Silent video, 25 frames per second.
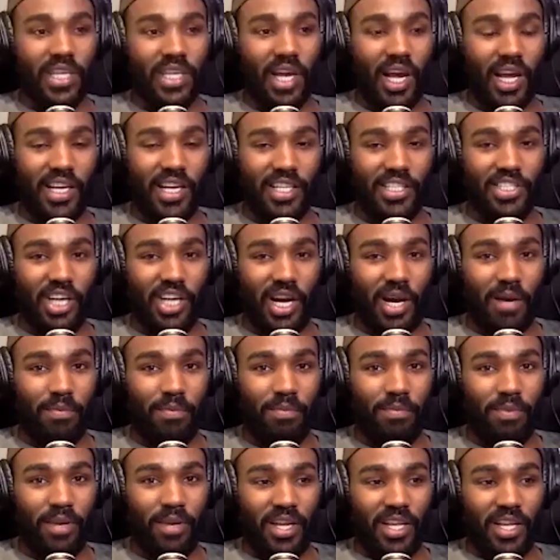gotten a
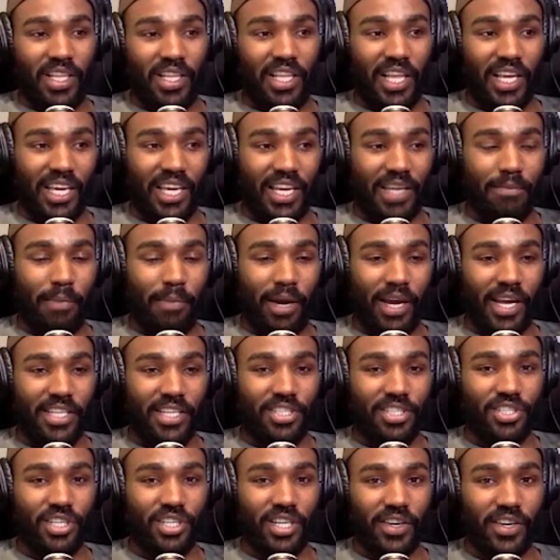job like in my
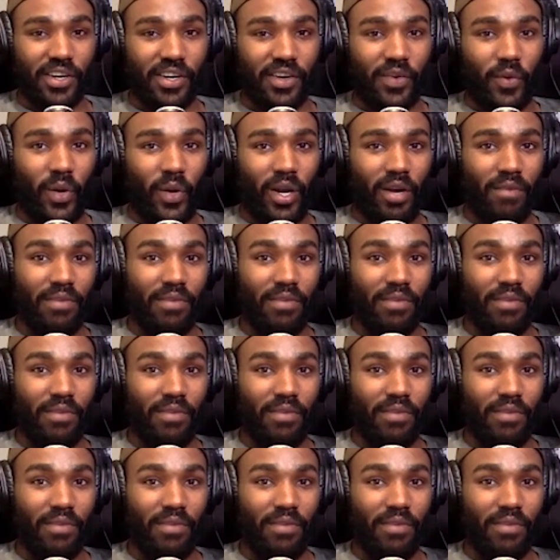engineering by career,